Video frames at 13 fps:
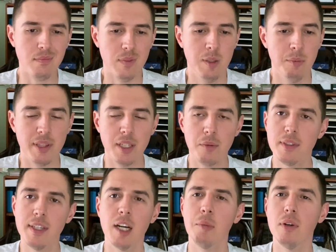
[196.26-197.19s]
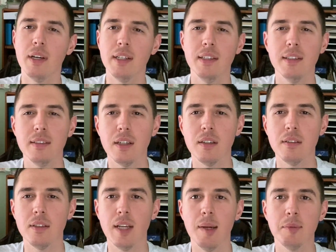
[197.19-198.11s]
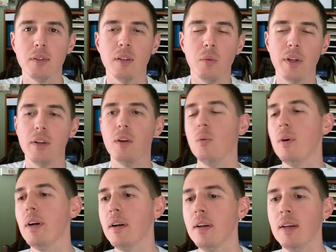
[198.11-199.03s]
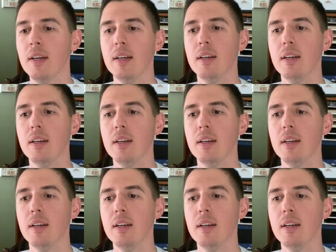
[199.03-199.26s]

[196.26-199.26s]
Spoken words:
But they were terrible ideas that absolutely went nowhere.